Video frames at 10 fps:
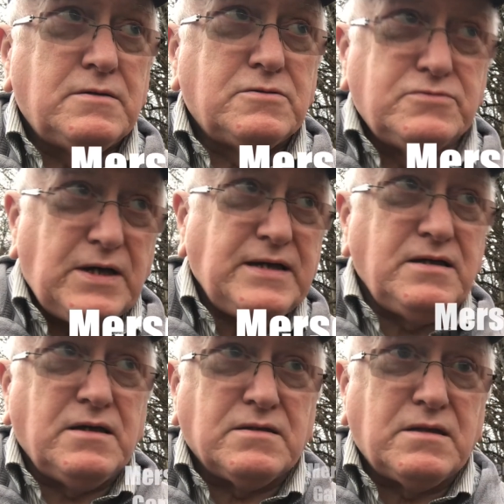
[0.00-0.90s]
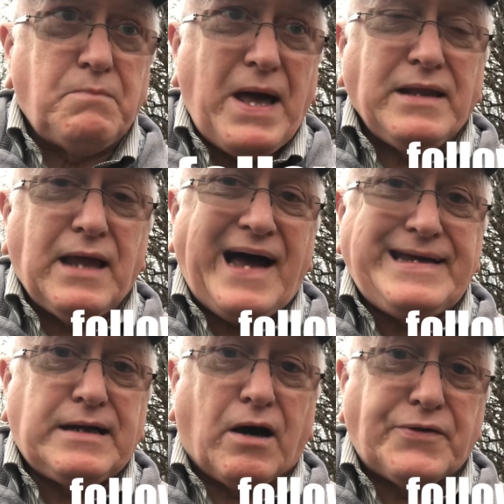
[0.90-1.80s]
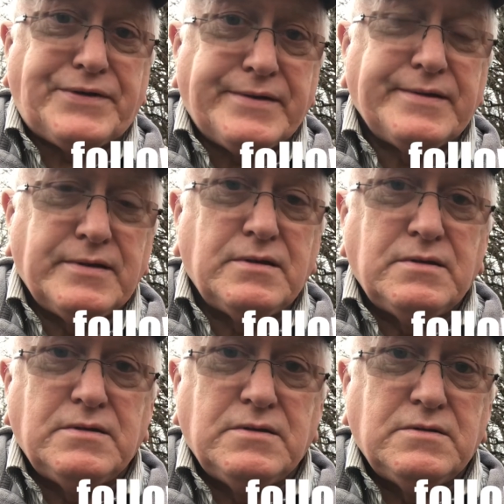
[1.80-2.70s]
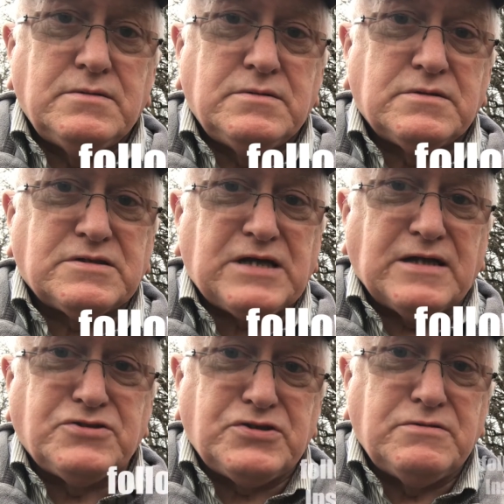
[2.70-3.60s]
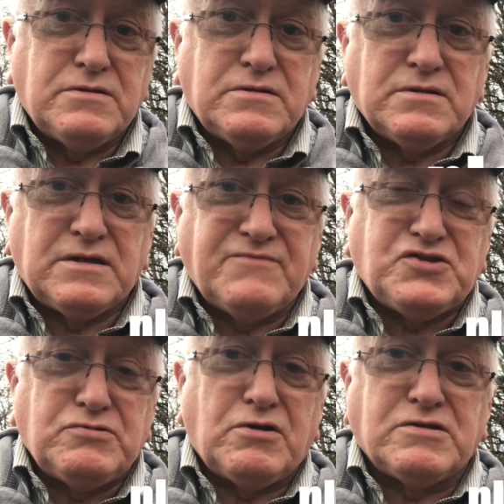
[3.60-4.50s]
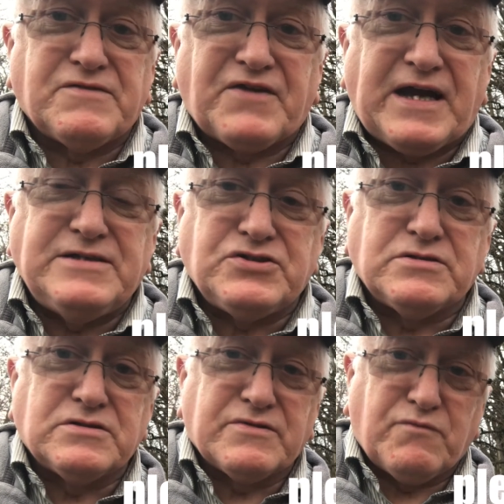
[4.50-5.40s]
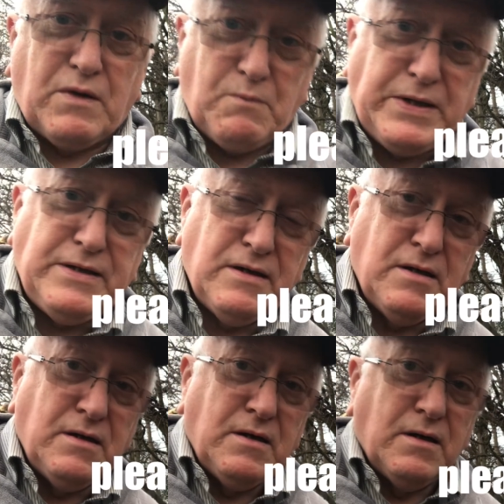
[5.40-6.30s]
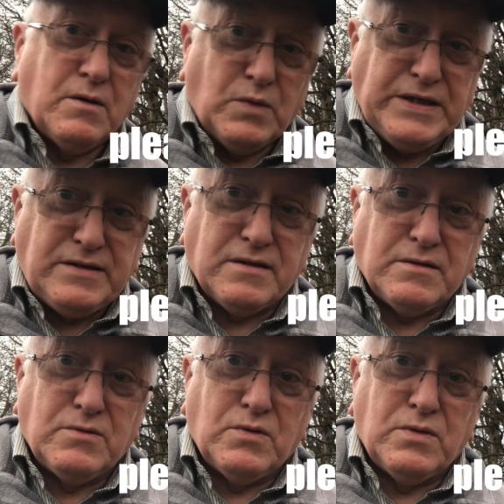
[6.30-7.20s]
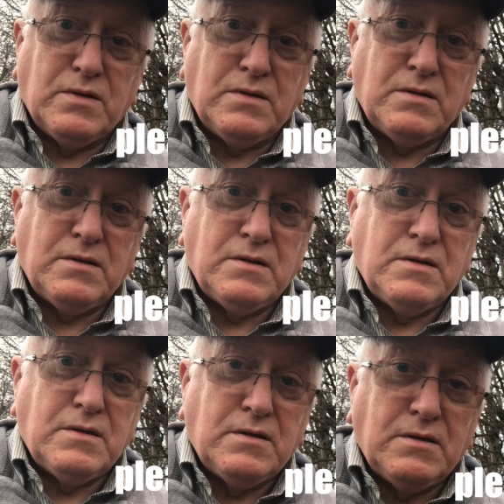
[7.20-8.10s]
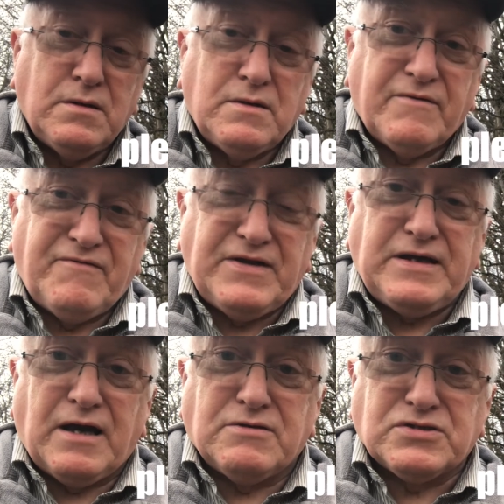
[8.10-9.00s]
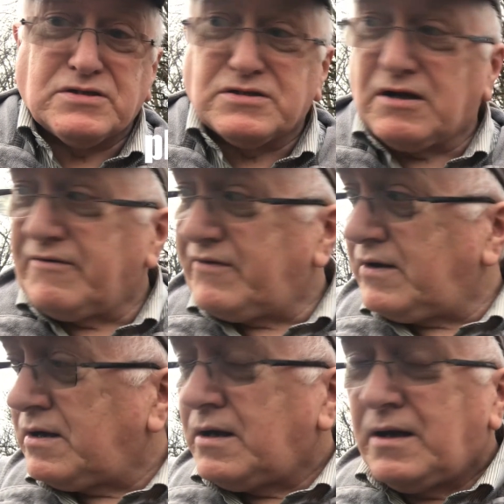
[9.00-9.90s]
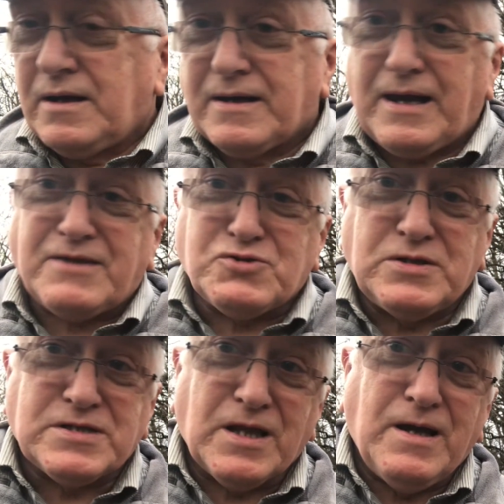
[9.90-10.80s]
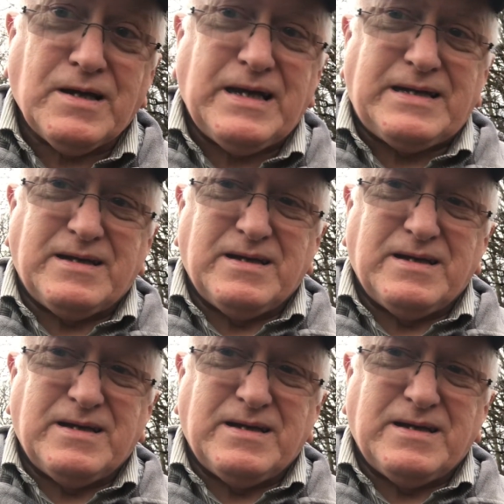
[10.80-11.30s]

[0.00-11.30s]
Ring the bell icon that tells you, gives you notifications of when we, we do videos and stuff. Catherine's lurking.